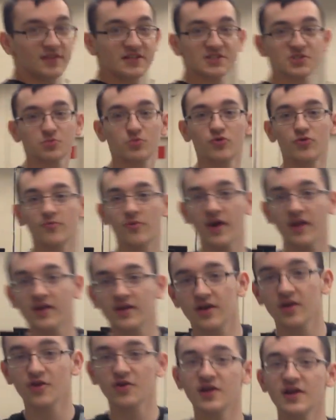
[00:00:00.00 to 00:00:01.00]
This room right
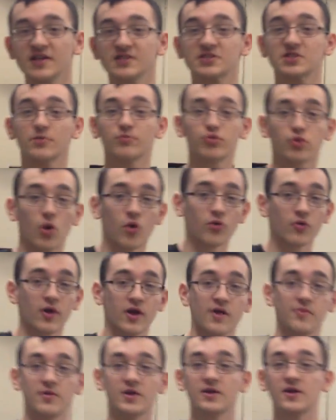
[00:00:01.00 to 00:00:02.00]
here is the
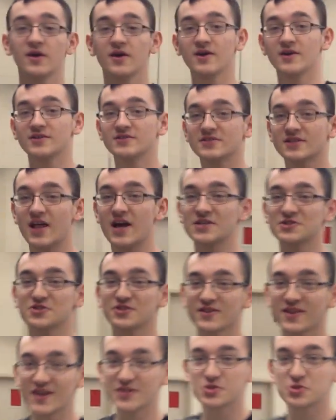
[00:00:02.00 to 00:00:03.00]
programming slash
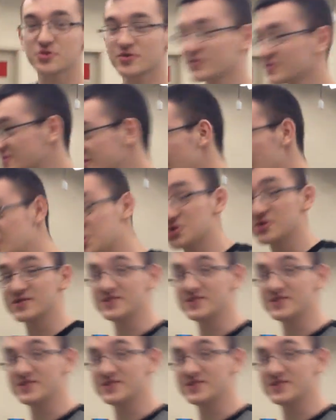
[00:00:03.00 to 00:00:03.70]
electrical slash